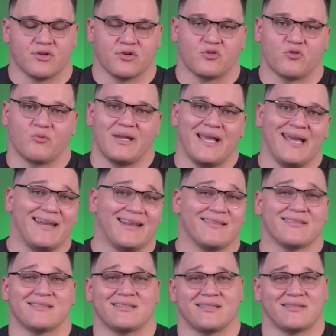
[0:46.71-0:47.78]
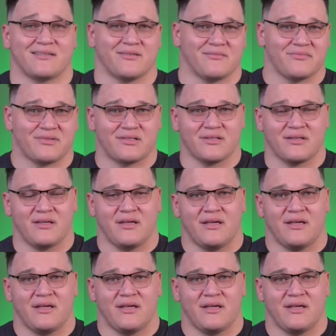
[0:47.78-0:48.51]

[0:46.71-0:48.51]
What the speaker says: on creating the systems